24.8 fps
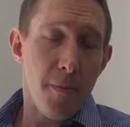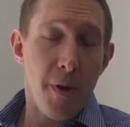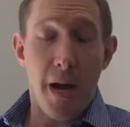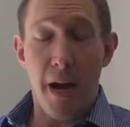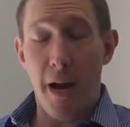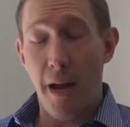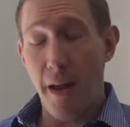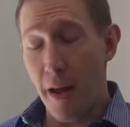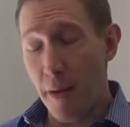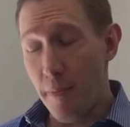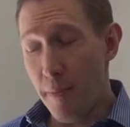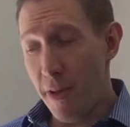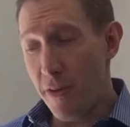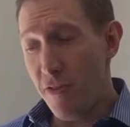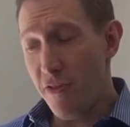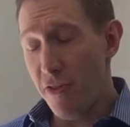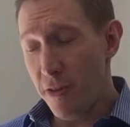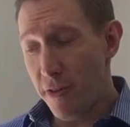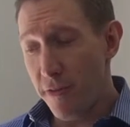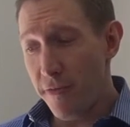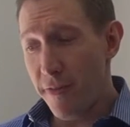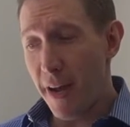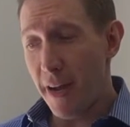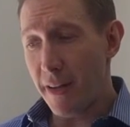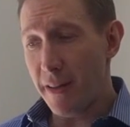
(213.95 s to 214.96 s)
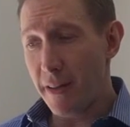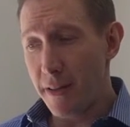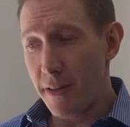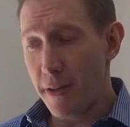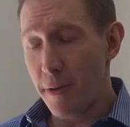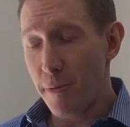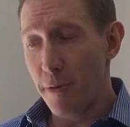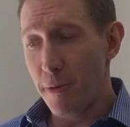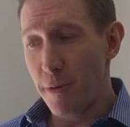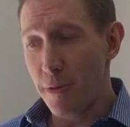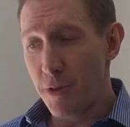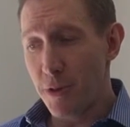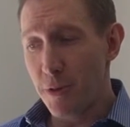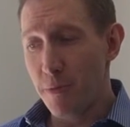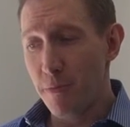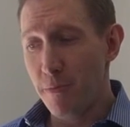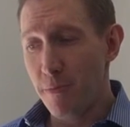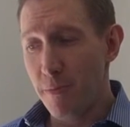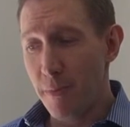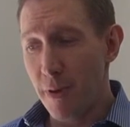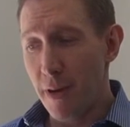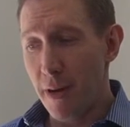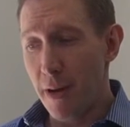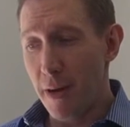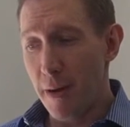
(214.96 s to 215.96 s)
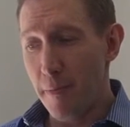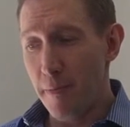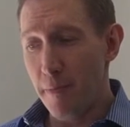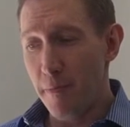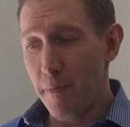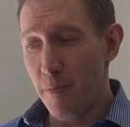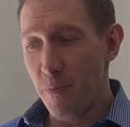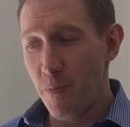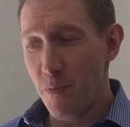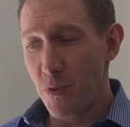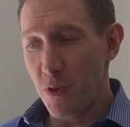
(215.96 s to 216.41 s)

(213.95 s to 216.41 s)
But I, I, mentioned the fact that there were some um,